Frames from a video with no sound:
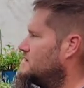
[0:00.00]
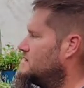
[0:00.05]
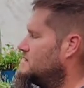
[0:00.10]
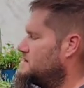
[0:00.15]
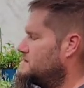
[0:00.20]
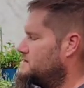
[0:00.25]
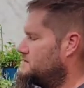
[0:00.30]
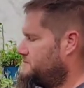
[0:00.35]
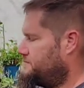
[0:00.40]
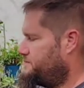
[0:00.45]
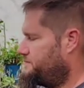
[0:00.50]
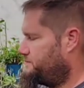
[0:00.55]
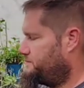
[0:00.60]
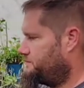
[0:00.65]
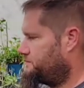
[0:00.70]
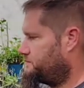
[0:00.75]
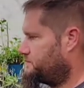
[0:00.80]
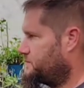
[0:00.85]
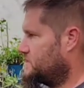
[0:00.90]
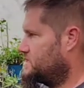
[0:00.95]
Um,
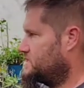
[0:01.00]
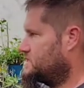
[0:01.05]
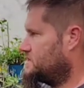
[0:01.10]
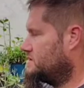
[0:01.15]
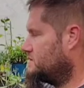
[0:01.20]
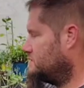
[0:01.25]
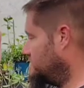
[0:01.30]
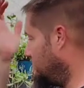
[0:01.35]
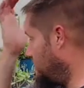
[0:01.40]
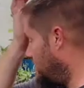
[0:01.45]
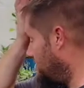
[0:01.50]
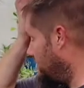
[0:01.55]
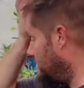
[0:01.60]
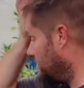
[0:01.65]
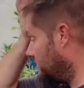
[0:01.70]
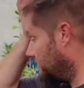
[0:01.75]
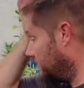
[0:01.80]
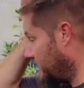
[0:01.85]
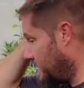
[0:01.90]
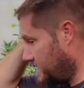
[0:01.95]
so I'm
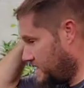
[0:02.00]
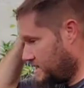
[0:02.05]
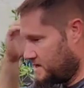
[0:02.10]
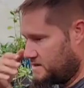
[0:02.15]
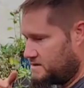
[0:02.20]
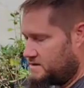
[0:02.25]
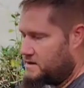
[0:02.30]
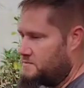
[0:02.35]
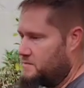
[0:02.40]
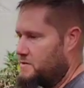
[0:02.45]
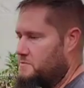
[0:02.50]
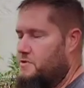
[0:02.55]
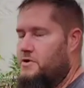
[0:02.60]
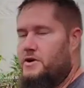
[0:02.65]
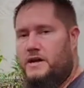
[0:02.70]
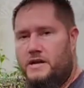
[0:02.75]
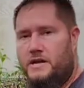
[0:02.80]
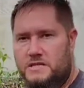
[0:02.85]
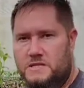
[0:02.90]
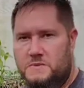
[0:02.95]
gonna let it, I'm gonna put
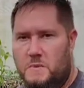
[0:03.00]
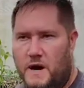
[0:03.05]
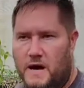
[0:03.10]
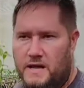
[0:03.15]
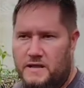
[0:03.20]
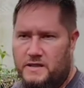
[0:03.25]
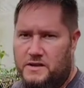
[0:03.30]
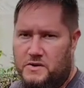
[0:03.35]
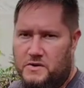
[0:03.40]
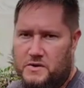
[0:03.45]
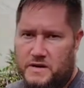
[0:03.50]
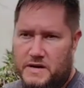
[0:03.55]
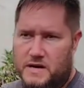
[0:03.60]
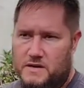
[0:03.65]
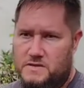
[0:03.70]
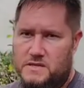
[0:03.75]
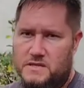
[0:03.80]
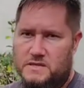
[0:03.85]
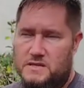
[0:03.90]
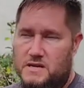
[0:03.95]
it in a spot in the
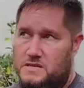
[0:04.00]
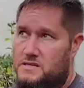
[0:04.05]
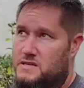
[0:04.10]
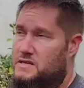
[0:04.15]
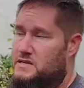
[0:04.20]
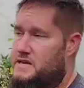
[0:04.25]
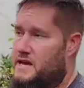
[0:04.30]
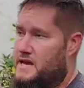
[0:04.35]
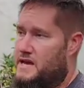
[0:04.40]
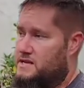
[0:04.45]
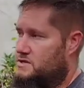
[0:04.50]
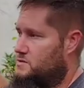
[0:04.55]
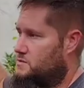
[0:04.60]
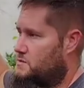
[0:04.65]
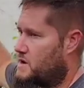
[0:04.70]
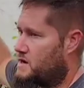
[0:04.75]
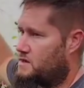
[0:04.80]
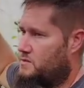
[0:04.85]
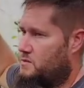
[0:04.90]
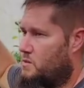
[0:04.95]
greenhouse that doesn't get
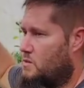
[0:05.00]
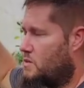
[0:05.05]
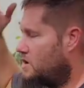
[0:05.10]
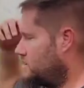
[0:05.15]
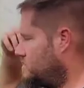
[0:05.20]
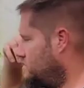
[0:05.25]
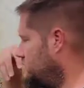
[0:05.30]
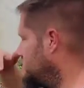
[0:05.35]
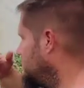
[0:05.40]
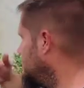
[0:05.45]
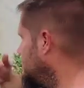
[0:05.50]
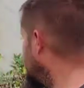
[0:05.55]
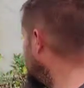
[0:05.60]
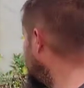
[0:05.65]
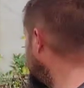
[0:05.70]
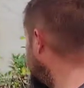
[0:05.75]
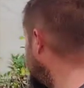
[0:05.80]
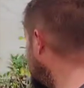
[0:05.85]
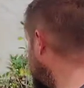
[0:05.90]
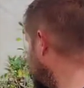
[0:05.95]
directly watered.
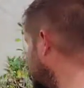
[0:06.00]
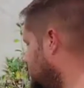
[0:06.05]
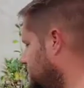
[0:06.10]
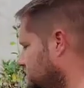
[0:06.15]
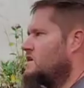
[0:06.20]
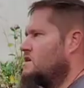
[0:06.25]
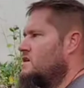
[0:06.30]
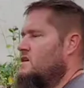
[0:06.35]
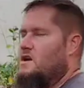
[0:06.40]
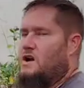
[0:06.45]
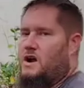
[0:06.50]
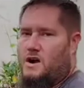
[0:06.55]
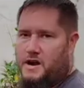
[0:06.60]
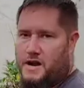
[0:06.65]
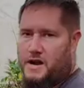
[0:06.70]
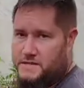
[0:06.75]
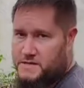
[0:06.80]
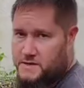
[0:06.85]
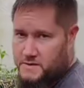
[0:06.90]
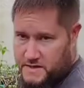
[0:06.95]
All
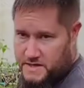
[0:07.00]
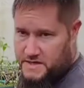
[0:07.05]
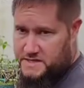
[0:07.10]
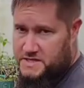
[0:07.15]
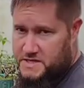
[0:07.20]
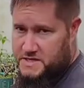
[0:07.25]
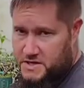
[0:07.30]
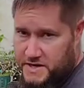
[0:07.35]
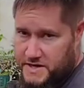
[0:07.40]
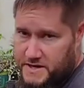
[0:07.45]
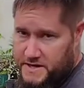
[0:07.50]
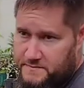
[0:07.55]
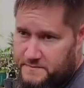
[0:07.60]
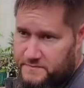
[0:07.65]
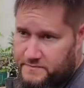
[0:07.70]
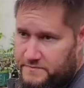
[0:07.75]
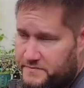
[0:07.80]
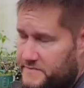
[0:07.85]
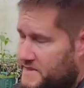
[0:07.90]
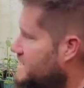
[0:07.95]
right, so this tree
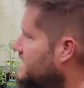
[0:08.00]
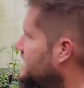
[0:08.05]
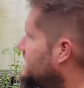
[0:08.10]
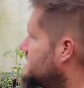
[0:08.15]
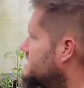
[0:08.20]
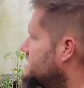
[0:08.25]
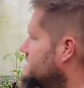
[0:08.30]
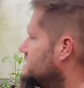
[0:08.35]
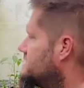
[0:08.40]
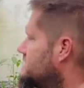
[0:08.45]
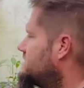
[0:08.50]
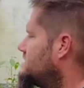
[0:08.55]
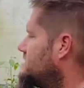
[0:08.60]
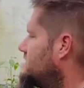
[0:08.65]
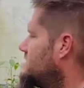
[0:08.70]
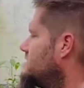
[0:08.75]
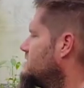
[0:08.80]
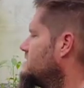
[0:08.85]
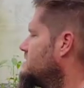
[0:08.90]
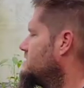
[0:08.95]
is
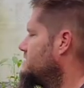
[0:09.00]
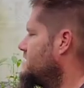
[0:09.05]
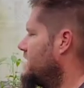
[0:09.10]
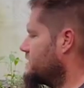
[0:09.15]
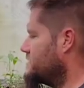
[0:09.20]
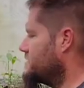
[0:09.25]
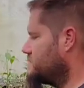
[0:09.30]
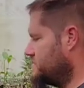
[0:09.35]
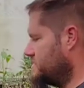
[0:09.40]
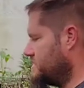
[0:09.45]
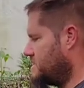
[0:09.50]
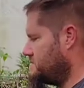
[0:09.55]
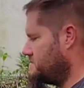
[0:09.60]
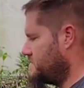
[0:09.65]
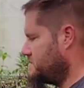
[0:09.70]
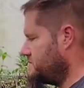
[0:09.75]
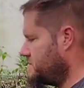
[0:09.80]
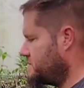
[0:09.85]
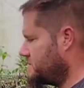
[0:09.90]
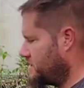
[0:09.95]
the other one that I'm
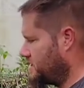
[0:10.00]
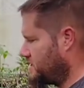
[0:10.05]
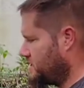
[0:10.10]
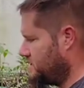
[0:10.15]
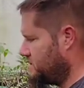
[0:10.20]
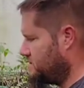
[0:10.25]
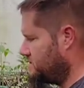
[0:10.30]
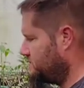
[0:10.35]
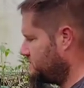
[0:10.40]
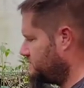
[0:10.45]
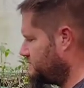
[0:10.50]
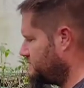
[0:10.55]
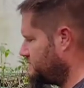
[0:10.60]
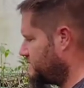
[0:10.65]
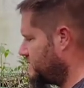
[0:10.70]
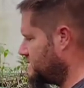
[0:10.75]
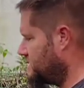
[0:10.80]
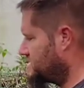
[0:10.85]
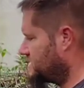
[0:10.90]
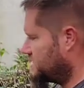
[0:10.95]
gonna be working on.
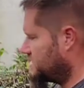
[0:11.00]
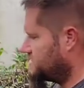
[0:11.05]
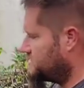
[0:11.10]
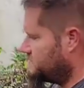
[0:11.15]
It's got